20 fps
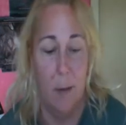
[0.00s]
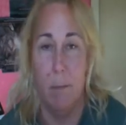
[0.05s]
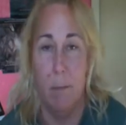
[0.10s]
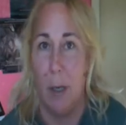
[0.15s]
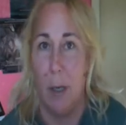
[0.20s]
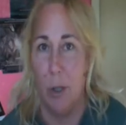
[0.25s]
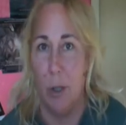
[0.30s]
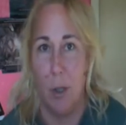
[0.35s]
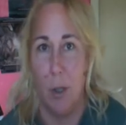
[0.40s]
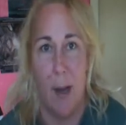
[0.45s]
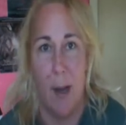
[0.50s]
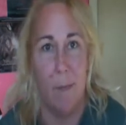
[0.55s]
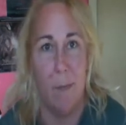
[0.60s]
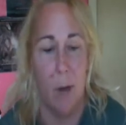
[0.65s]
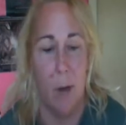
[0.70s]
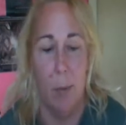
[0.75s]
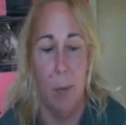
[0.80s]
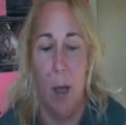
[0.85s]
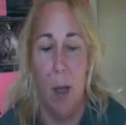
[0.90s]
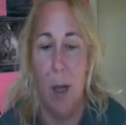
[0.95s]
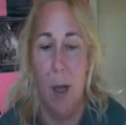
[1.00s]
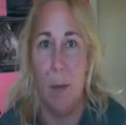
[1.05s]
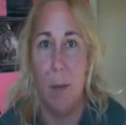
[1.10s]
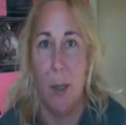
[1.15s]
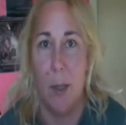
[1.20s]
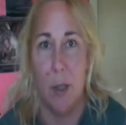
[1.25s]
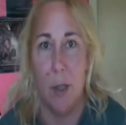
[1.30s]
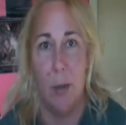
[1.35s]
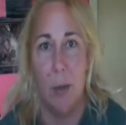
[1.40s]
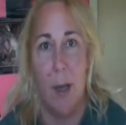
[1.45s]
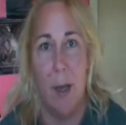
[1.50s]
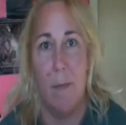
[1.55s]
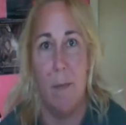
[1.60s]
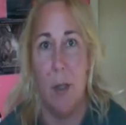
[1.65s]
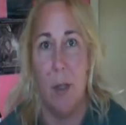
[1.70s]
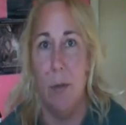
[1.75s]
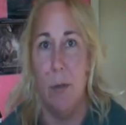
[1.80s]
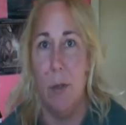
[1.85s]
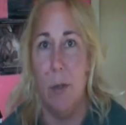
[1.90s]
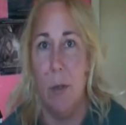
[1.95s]
make sure you have your blog, make sure you
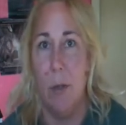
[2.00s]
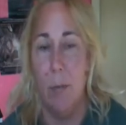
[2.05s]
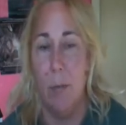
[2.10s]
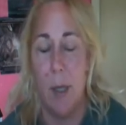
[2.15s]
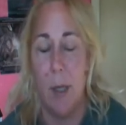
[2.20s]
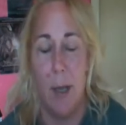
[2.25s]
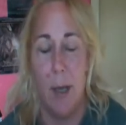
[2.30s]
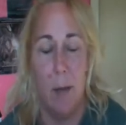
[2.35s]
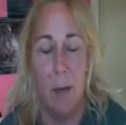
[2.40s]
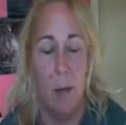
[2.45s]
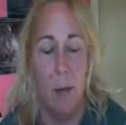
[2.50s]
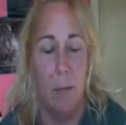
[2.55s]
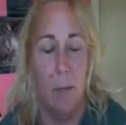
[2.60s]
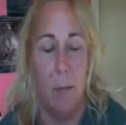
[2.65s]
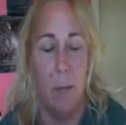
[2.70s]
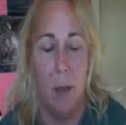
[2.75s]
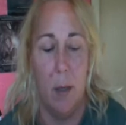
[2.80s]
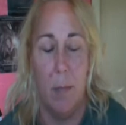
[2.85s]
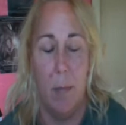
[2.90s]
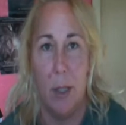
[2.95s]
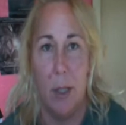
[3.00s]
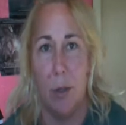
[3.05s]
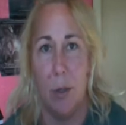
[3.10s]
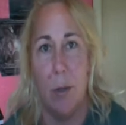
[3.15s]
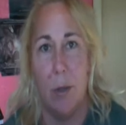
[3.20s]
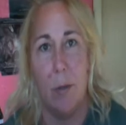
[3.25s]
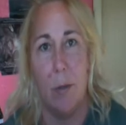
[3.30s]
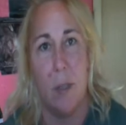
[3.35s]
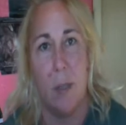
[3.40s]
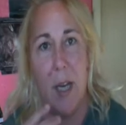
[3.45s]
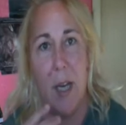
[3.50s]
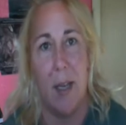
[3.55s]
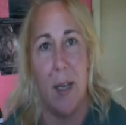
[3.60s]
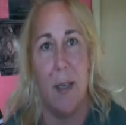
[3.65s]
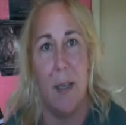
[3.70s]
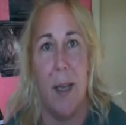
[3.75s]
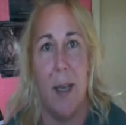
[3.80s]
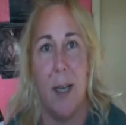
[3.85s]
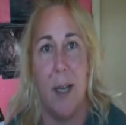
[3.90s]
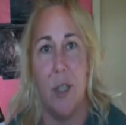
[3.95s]
have a YouTube channel, make sure you're
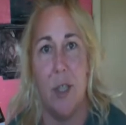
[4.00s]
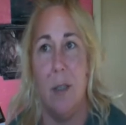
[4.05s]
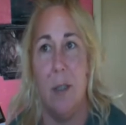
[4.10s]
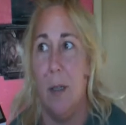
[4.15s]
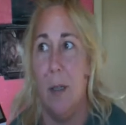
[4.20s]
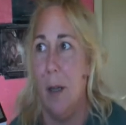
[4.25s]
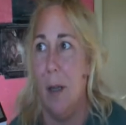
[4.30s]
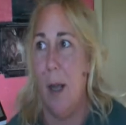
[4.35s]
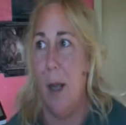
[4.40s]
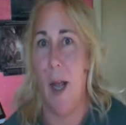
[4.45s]
taking action,